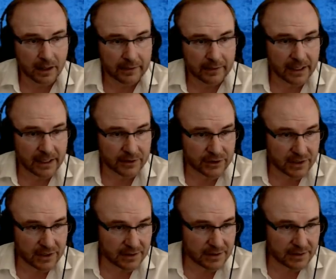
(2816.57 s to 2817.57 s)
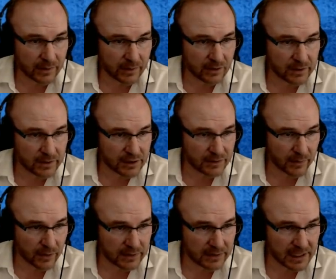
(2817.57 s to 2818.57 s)
The death of Jesus, a
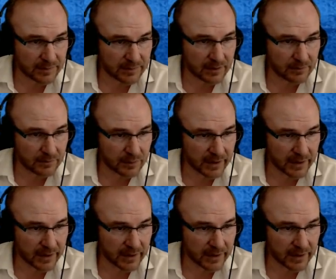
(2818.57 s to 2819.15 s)
quotation from the Old Testament,